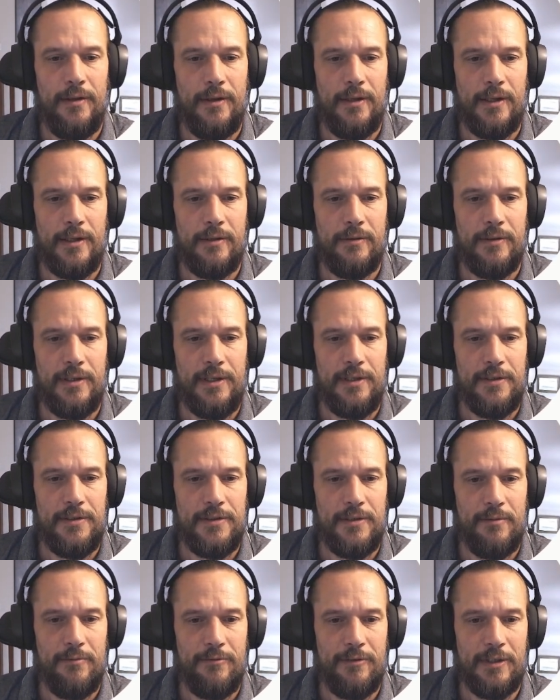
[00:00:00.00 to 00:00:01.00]
I created
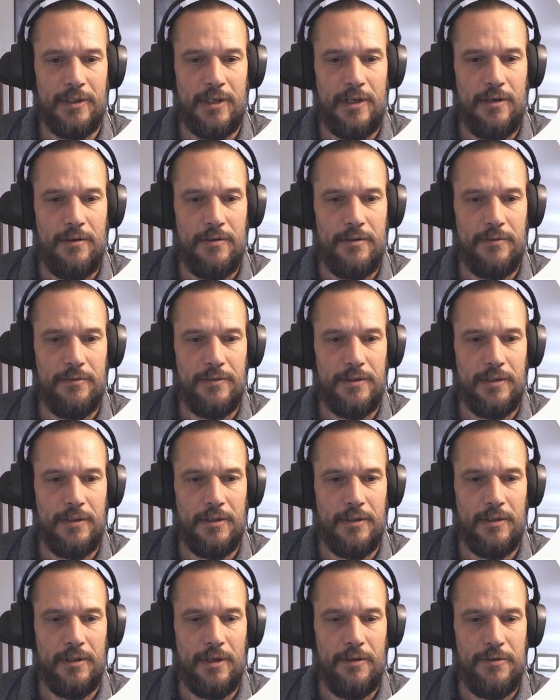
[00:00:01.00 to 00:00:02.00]
something
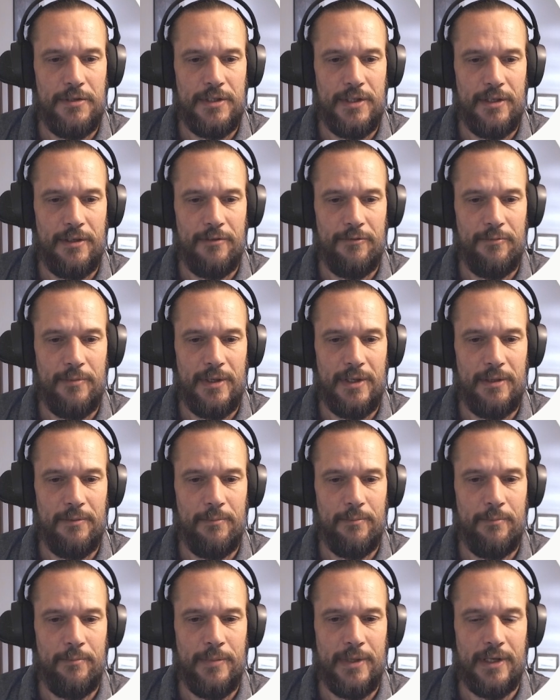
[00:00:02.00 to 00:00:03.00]
outside of my
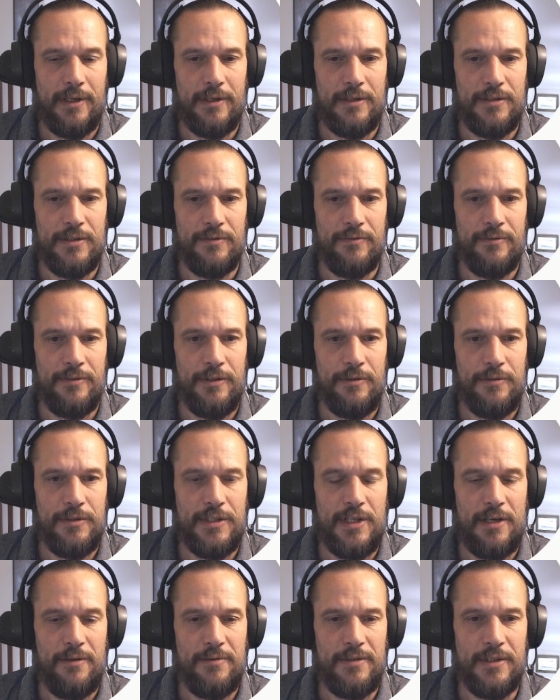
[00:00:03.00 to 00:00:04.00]
package. A few
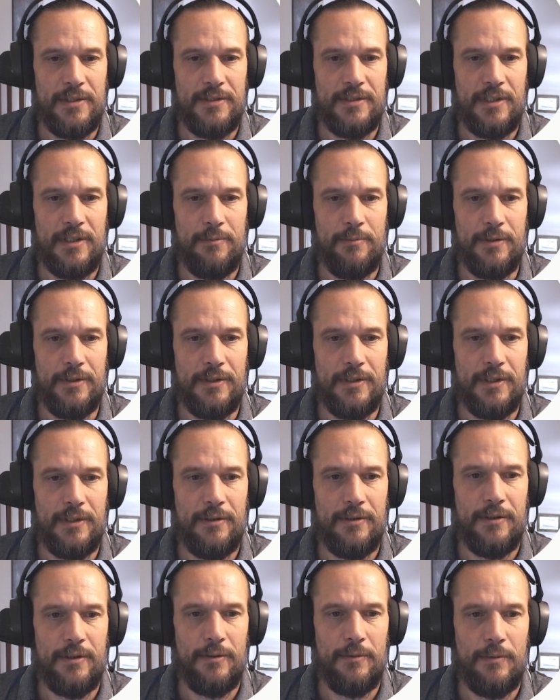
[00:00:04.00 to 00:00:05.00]
times it's happened. I
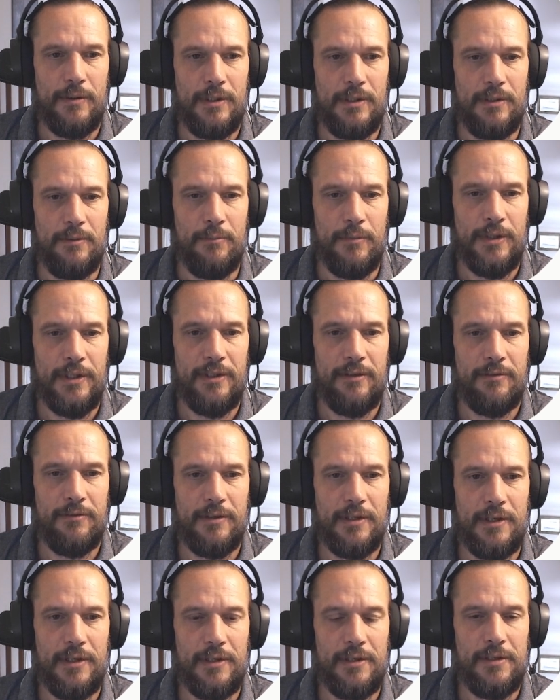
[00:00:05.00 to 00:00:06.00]
don't know why.
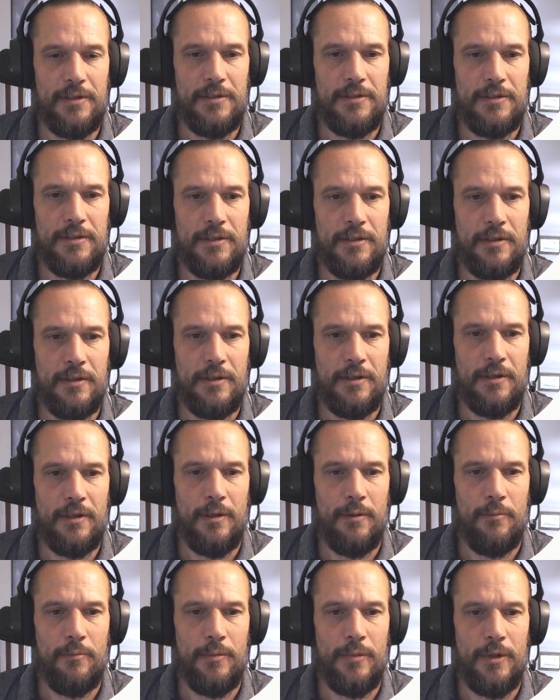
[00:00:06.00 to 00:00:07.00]
Modifiers,
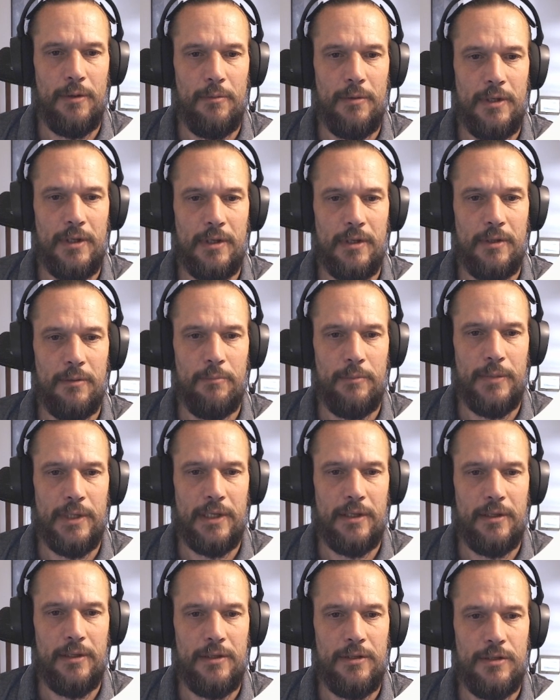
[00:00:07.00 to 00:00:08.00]
public
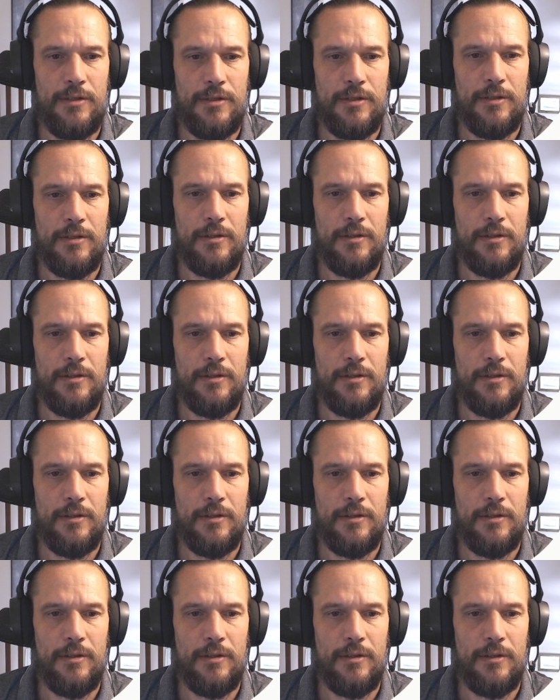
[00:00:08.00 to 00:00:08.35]
package.